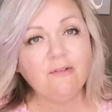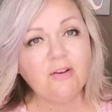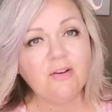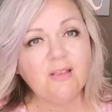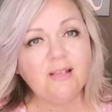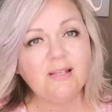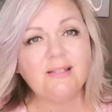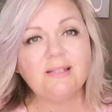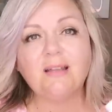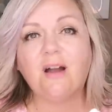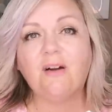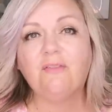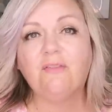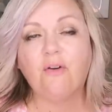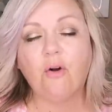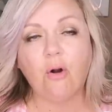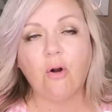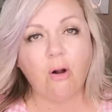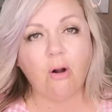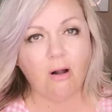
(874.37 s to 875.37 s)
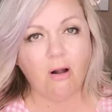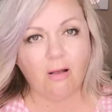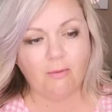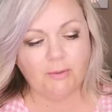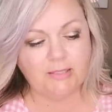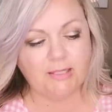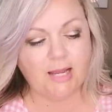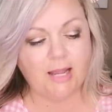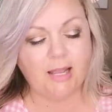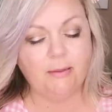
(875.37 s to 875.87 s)
for this stuff all
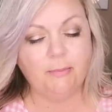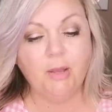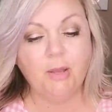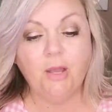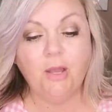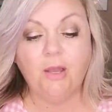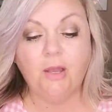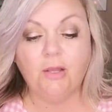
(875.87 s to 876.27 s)
the time.